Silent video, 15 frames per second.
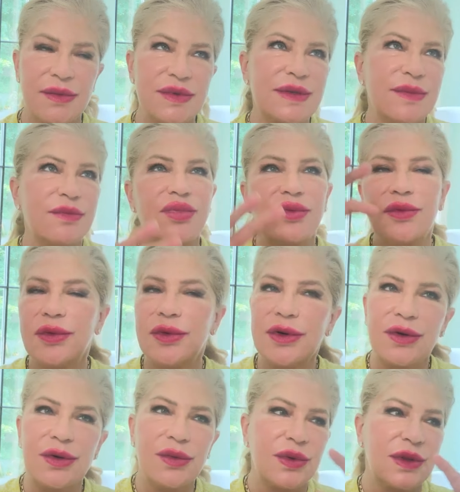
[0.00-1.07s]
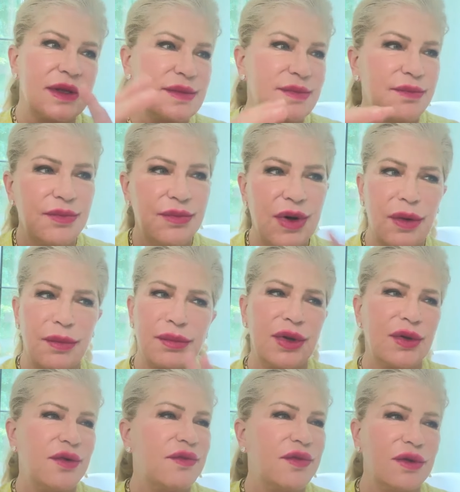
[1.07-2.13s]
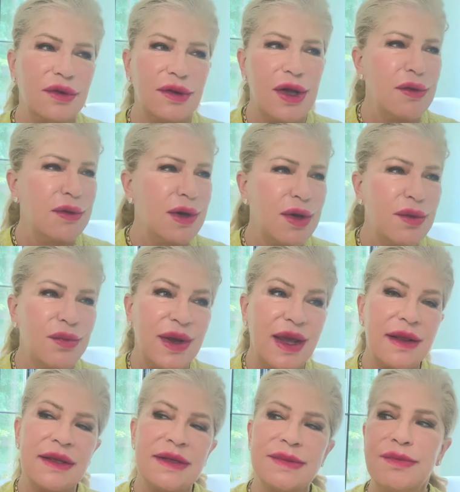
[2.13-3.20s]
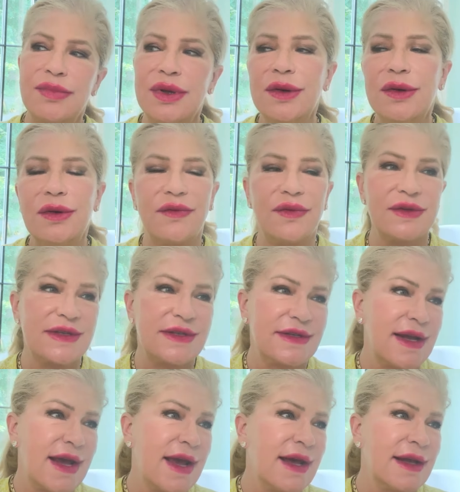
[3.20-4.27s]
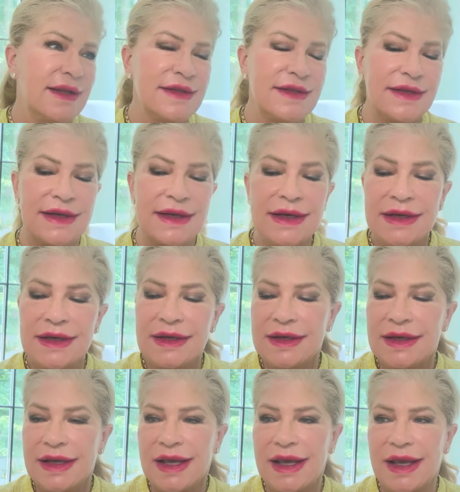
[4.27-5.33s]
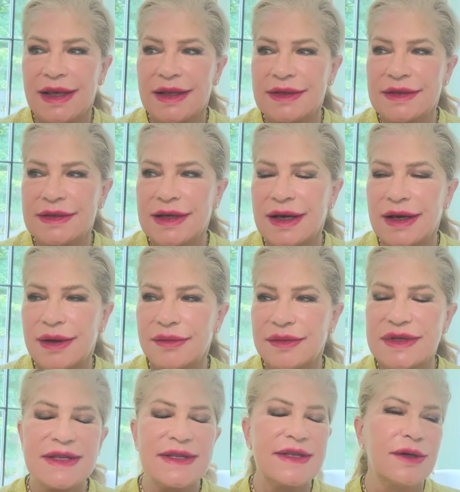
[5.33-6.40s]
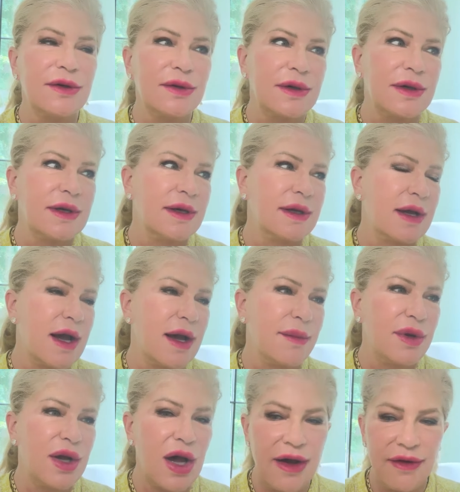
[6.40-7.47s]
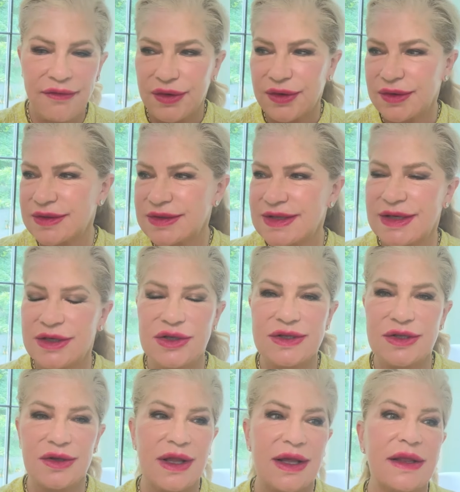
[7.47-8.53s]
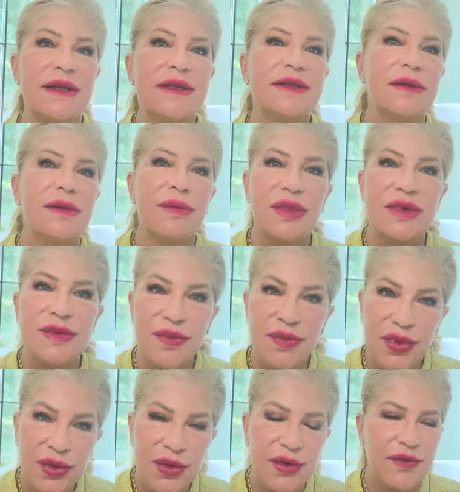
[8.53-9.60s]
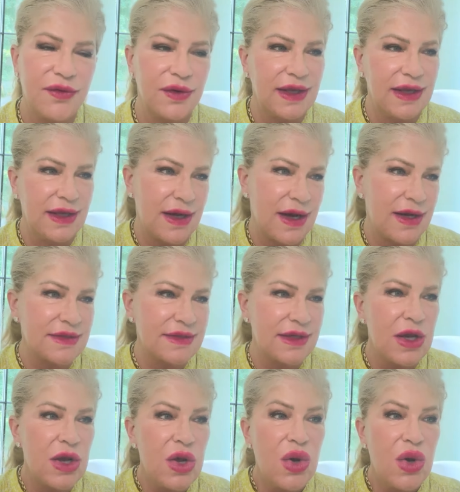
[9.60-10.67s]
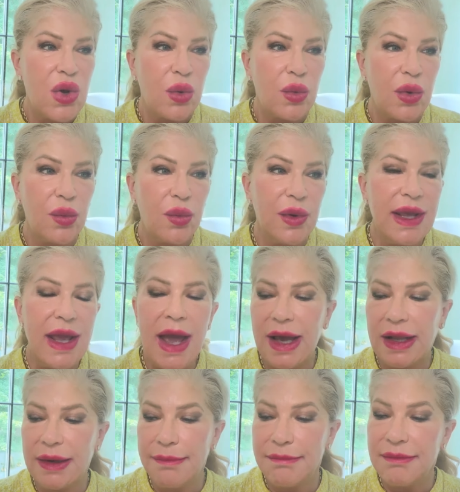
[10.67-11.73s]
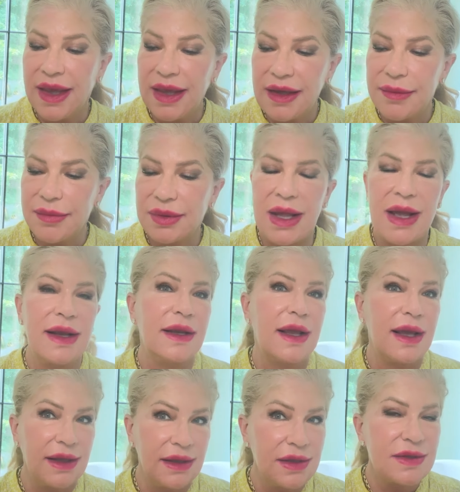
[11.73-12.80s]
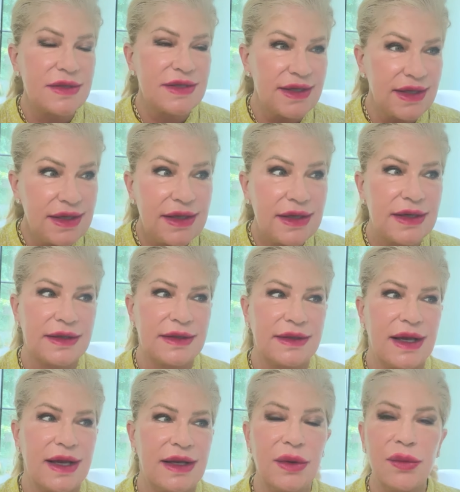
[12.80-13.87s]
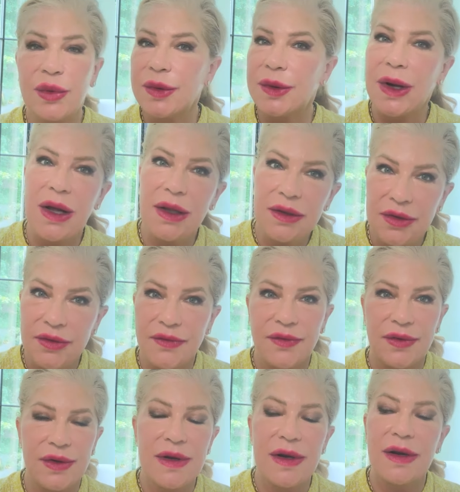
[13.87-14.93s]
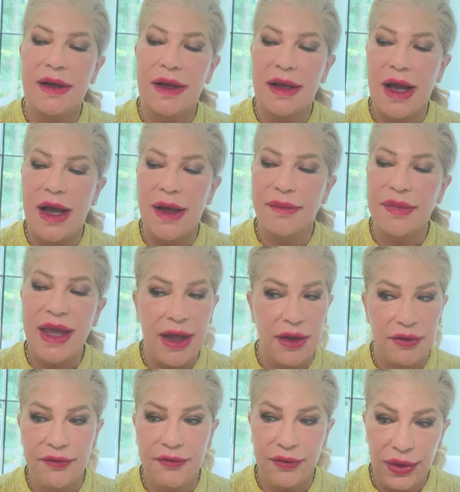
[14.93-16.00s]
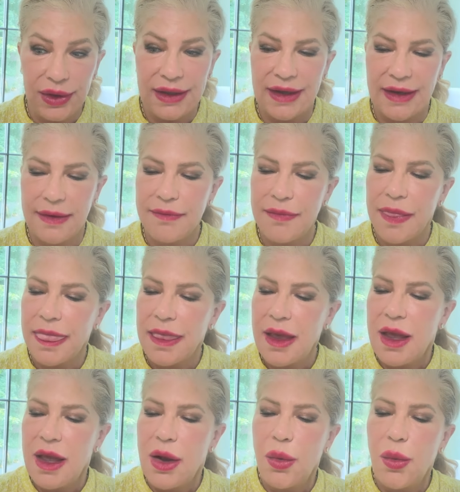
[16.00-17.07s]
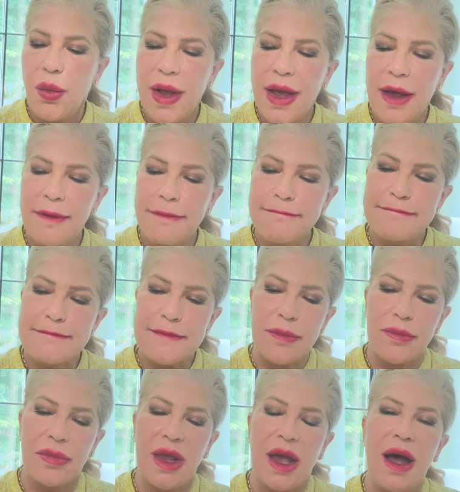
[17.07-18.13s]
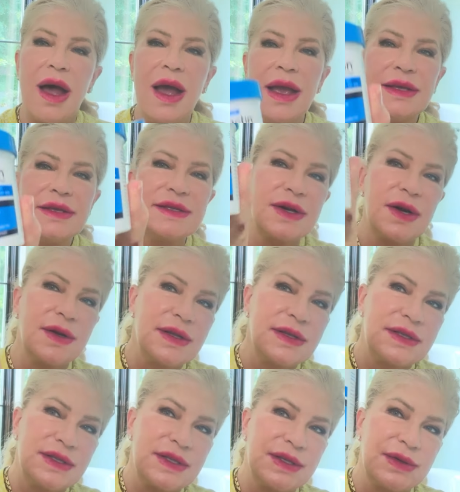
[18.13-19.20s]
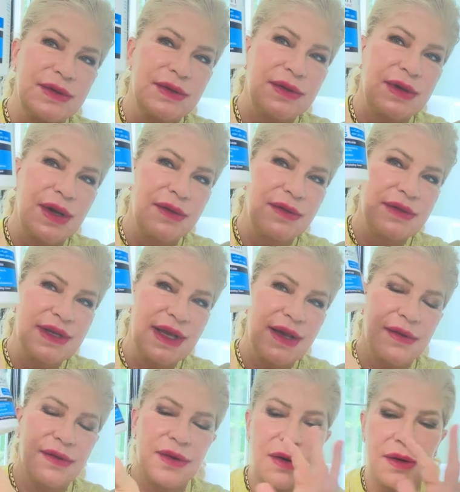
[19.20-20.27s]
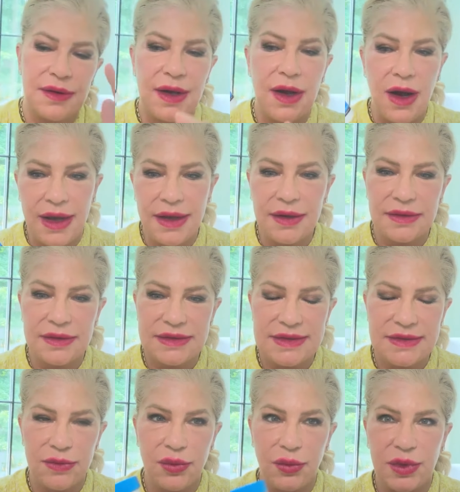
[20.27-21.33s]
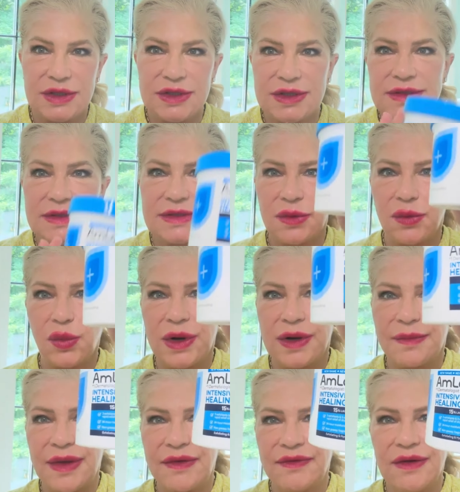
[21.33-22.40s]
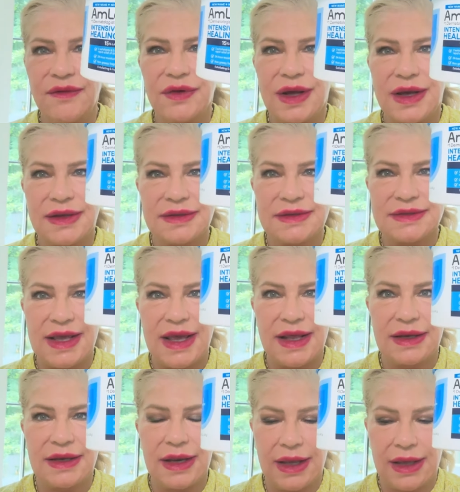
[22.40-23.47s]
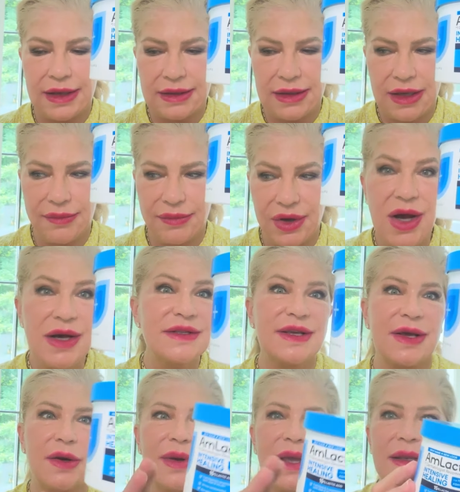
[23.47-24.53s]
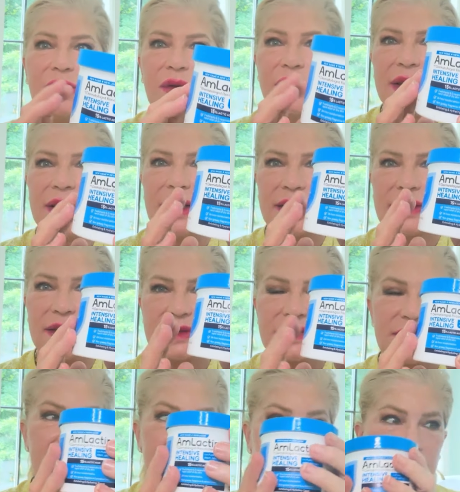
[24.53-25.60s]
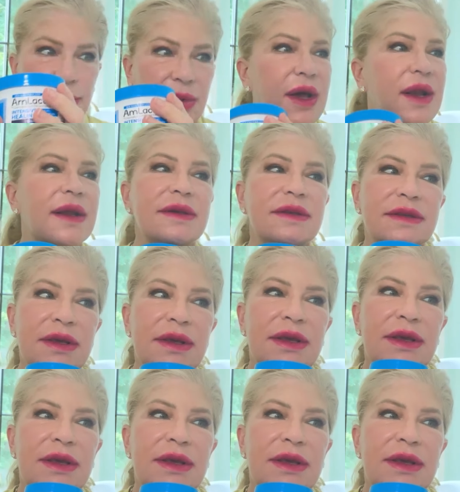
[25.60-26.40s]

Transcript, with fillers: It was embroidered with these, our beautiful logo. And we had these beautiful stands. And and um, silk um, covers, and it just looked like this most beautiful kiosk. Well, we had a makeup line and our skincare line, and we were all over um, California. Well, I started to go down all the aisles, which is one of my favorite aisles at, at um, Costco, and looking at their skincare products.